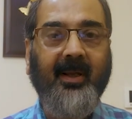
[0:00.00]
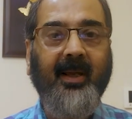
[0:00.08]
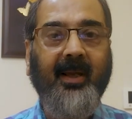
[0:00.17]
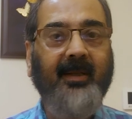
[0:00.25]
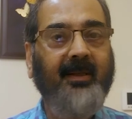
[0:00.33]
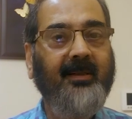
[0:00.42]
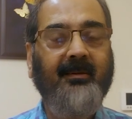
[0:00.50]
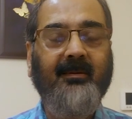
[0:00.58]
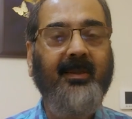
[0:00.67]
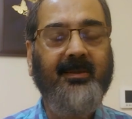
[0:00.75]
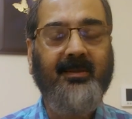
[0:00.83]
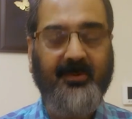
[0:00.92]
and
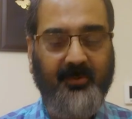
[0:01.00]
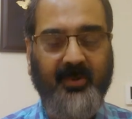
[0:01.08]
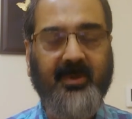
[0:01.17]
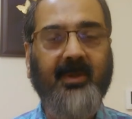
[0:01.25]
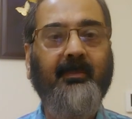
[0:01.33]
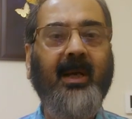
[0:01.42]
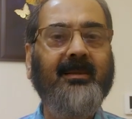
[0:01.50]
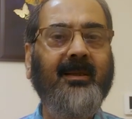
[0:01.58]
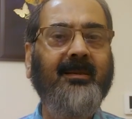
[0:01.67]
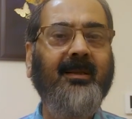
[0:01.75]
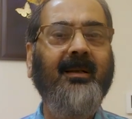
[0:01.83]
the situation passes.